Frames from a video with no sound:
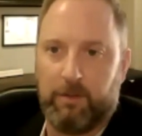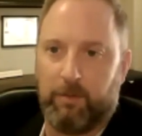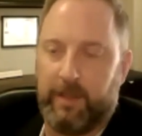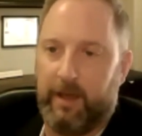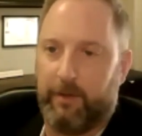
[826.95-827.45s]

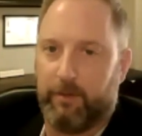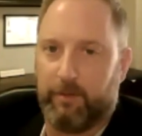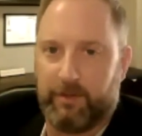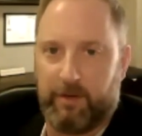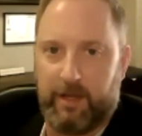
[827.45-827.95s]
without
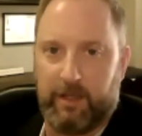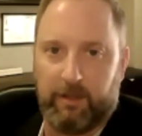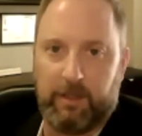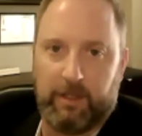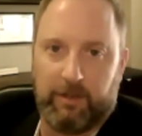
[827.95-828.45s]
doing
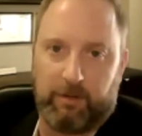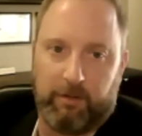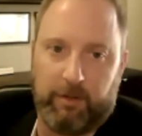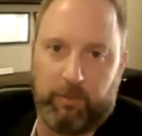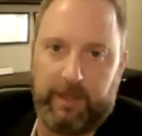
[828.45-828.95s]
training
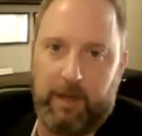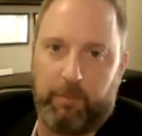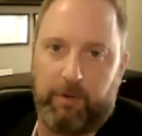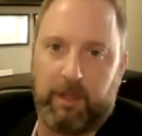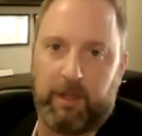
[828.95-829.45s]
internally, without
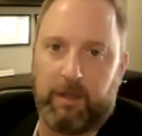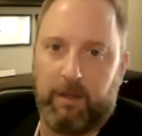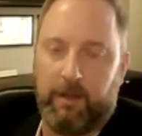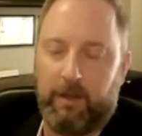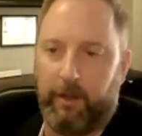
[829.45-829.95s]
bringing
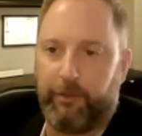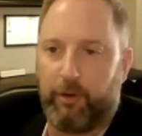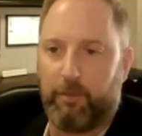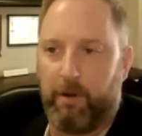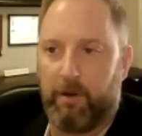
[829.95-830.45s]
a
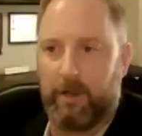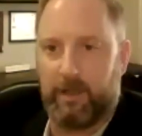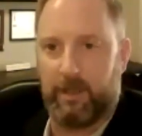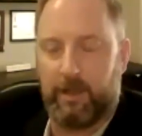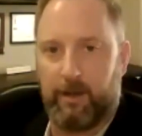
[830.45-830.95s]
third party
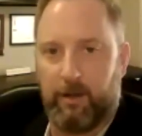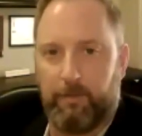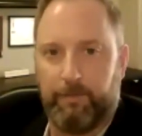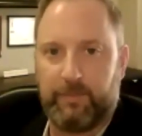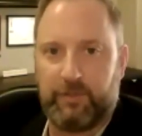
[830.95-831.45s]
in to
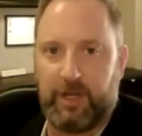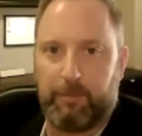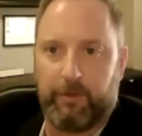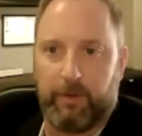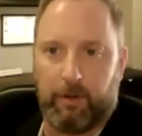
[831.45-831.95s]
help
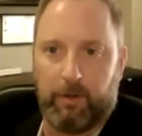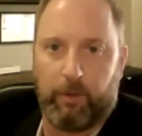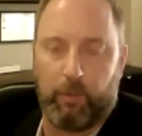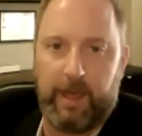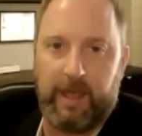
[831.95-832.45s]
shepherd
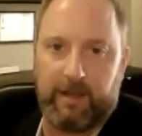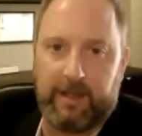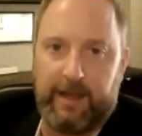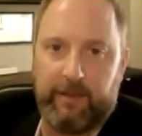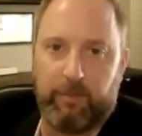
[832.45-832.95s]
their way and
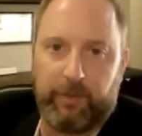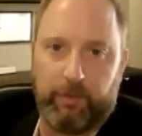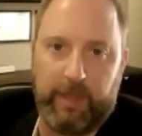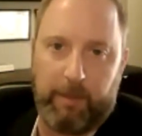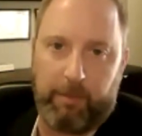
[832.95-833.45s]
guide them
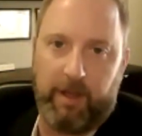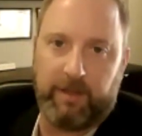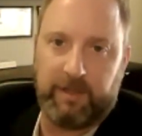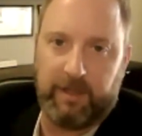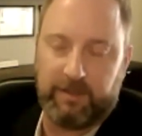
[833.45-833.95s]
through that
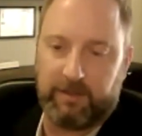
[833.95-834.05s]
process.